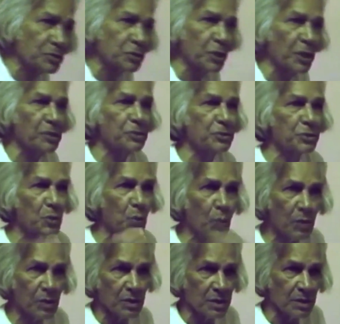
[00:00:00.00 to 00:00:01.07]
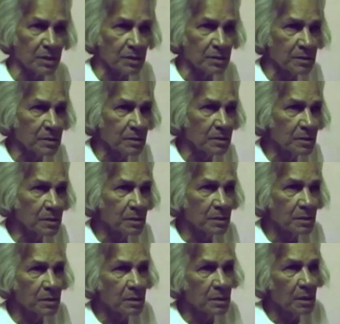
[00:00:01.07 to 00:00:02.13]
in you and change in the world.
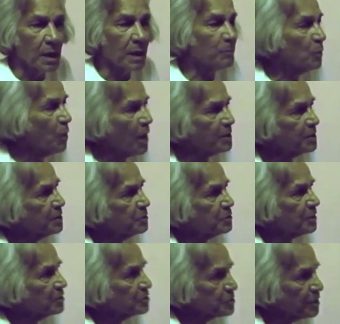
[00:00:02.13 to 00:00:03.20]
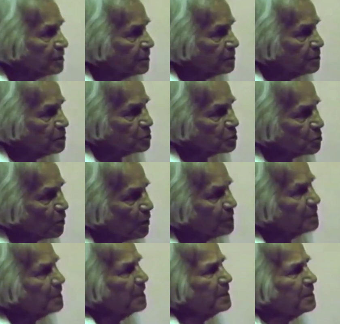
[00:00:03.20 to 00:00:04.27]
I am not interested in
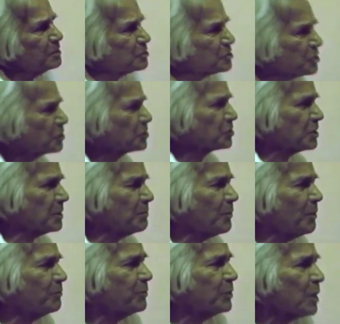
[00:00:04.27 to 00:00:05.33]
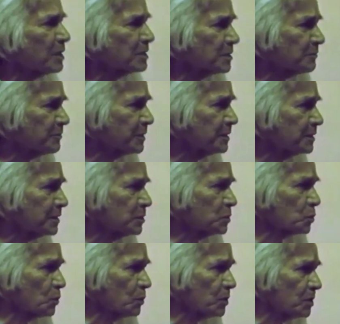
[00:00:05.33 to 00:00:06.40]
destroying any system of
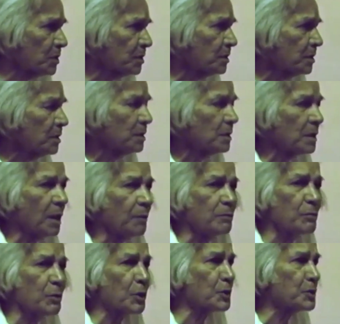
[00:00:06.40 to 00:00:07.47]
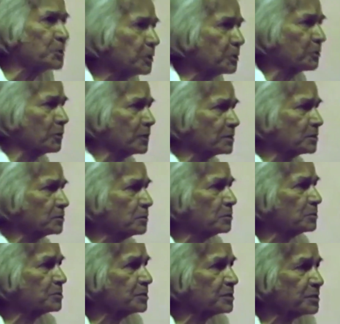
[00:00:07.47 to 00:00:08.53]
philosophy in this world, however
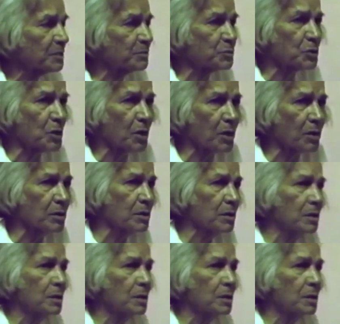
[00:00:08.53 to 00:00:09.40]
ridiculous those systems